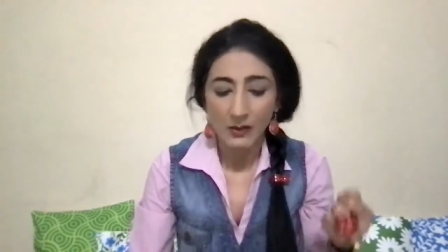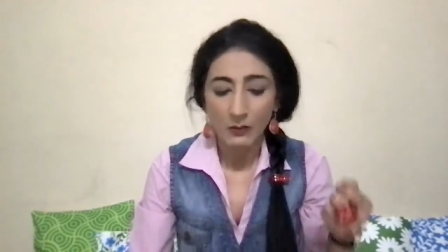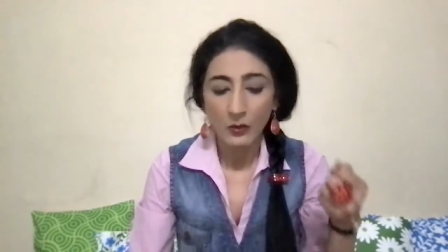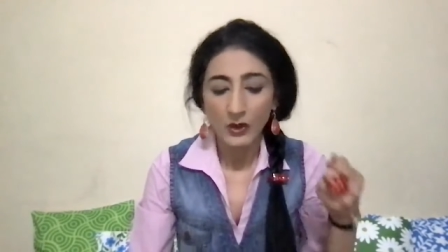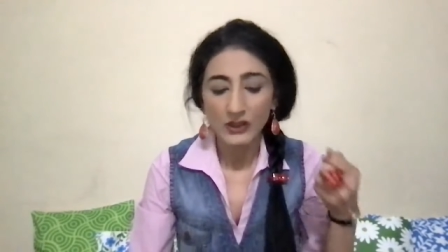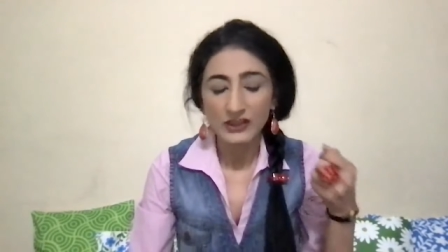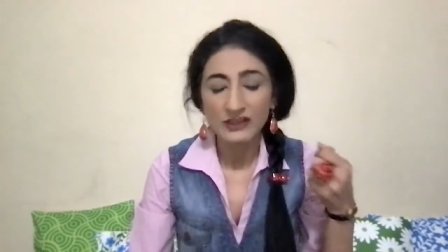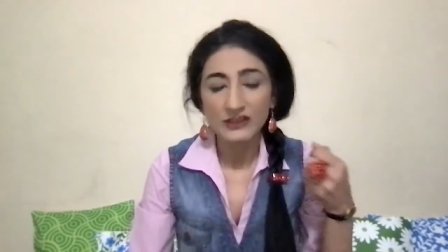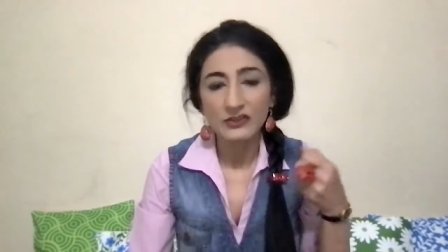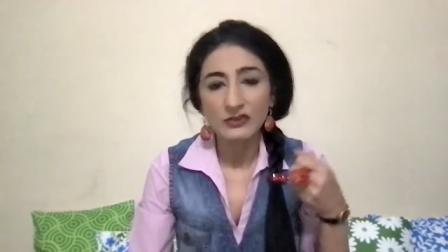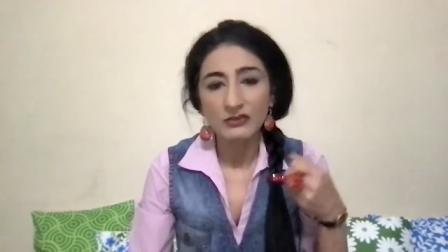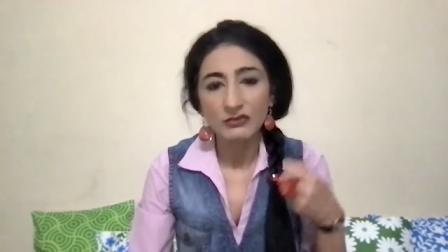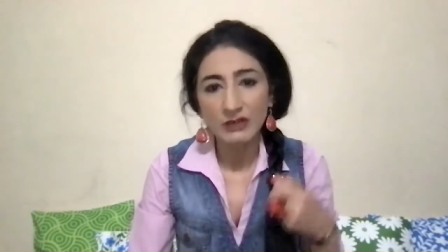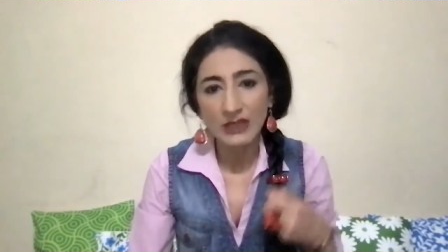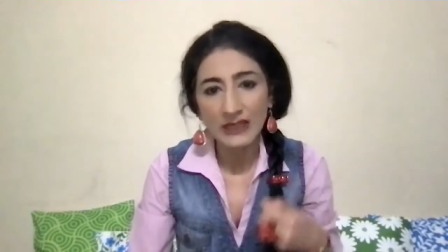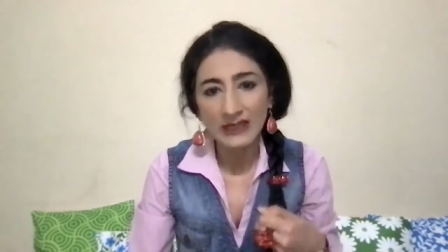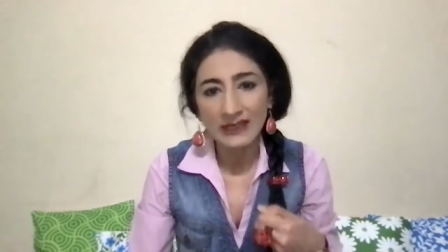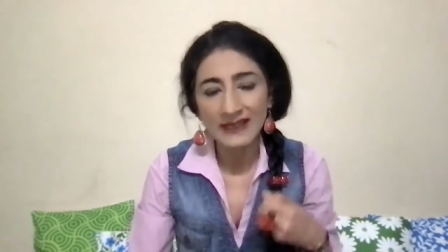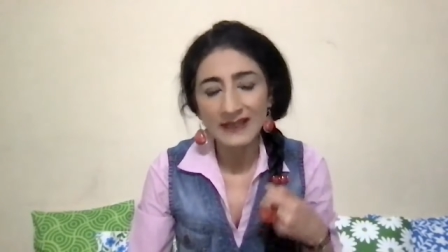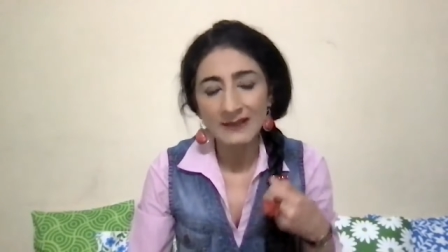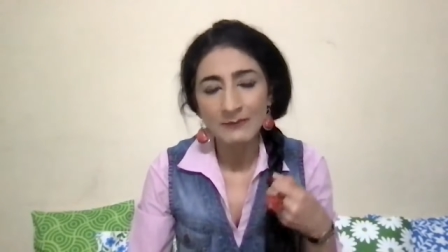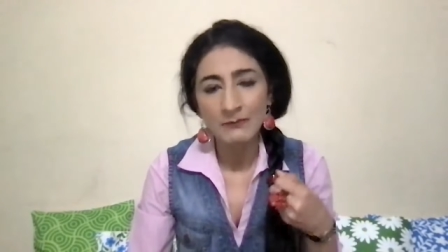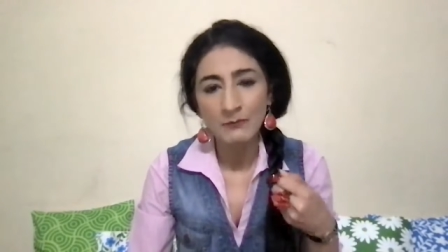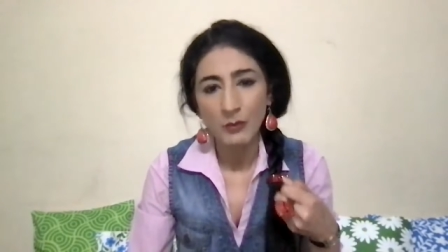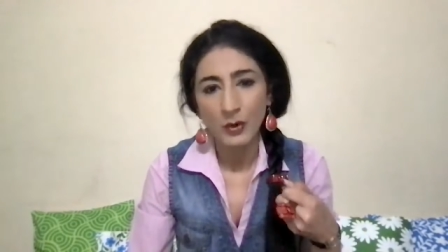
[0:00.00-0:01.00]
What is
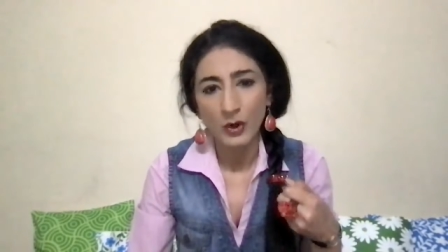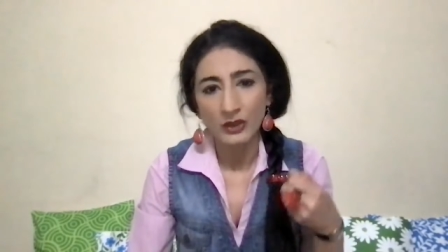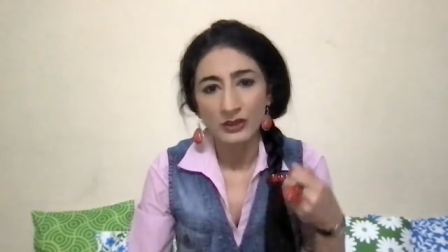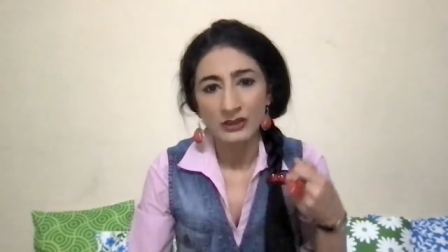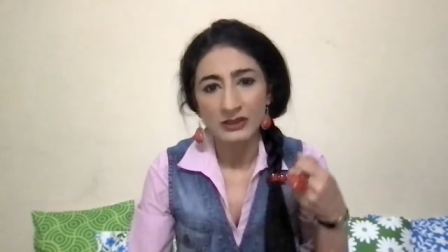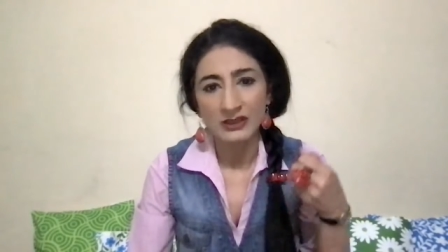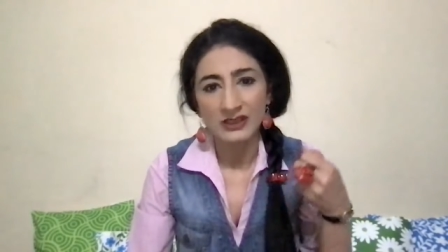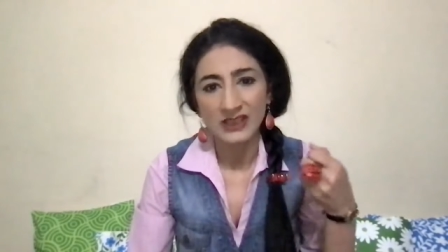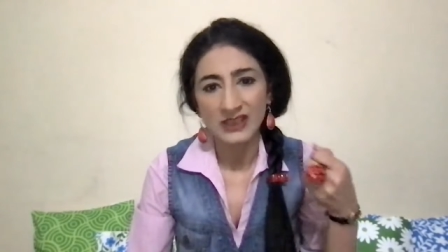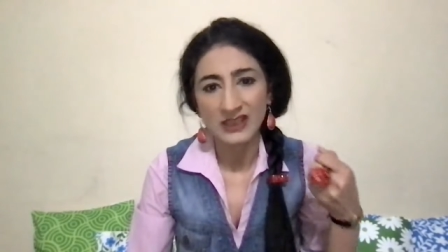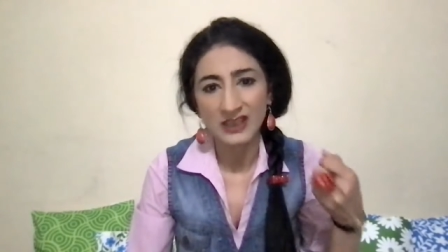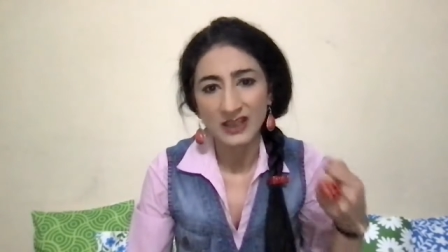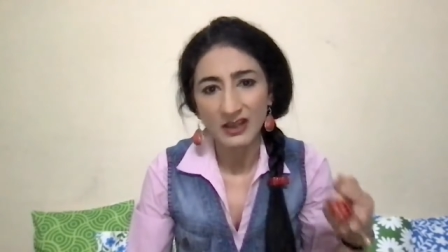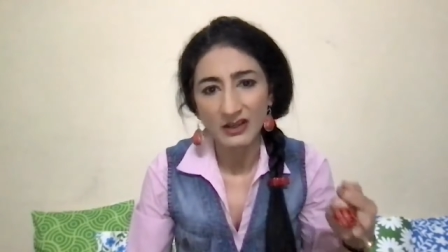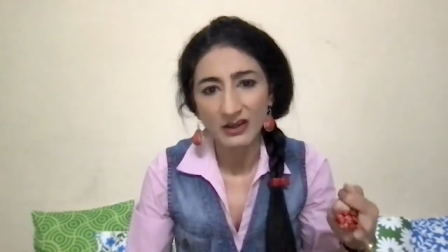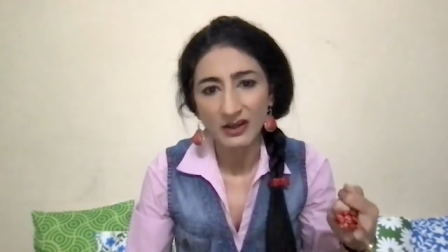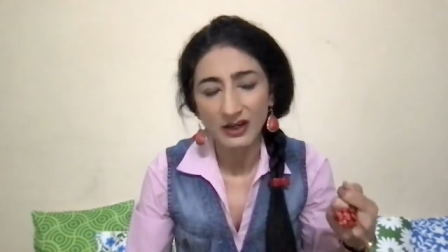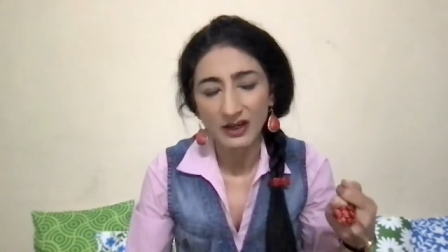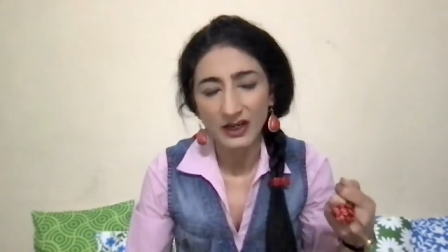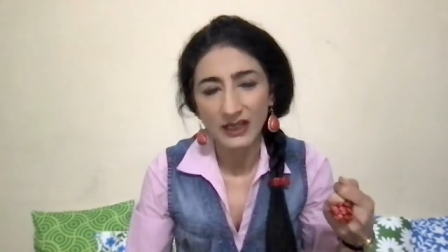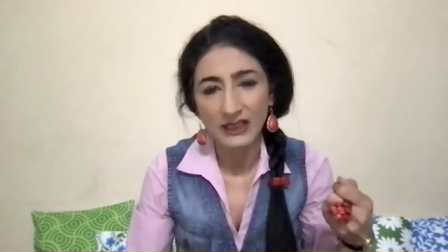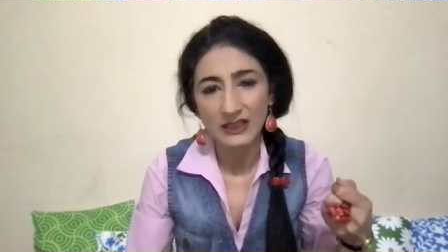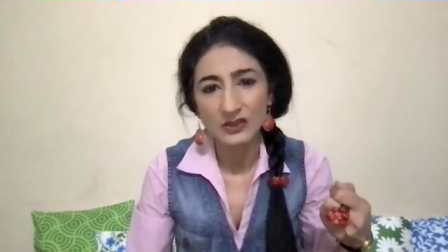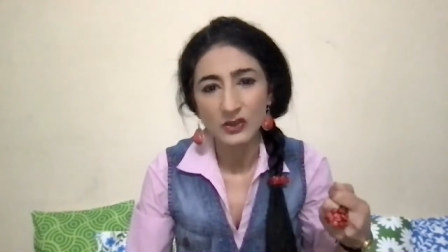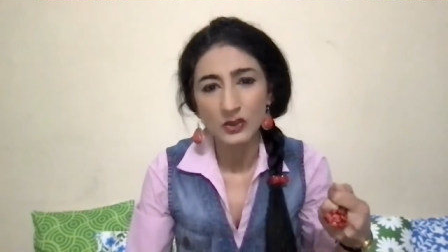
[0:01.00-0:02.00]
really important
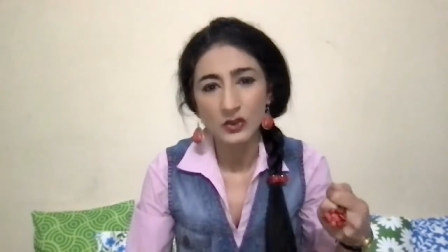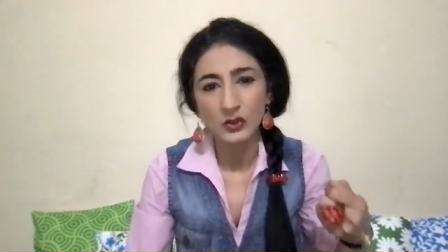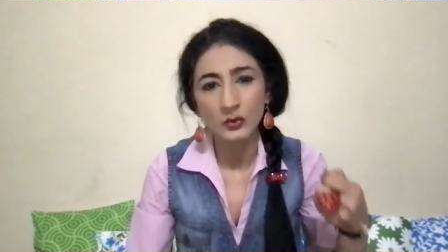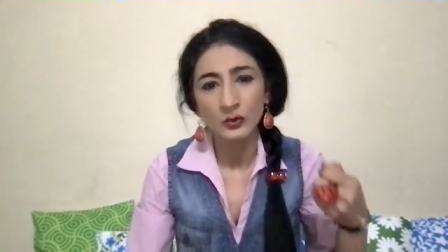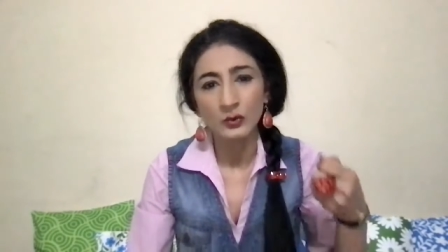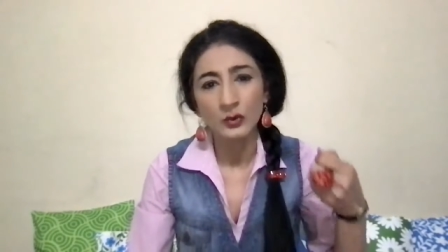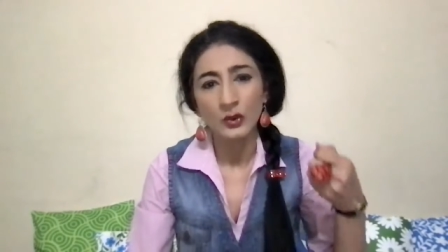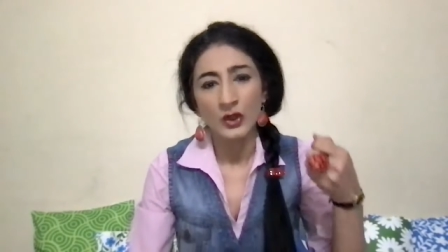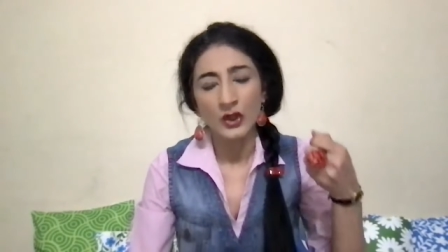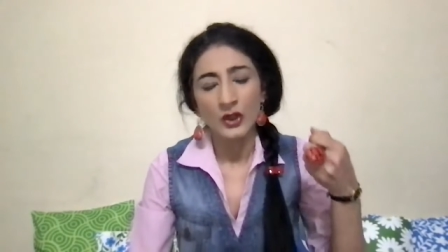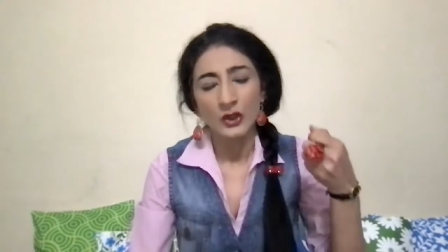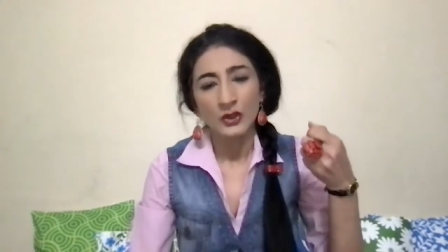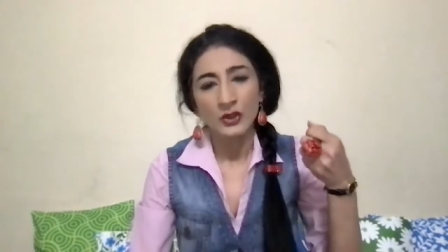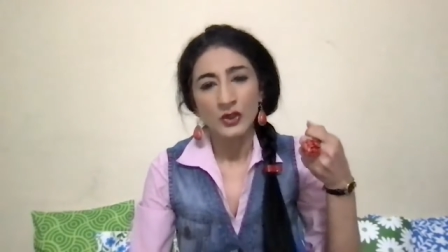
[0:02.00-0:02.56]
here is to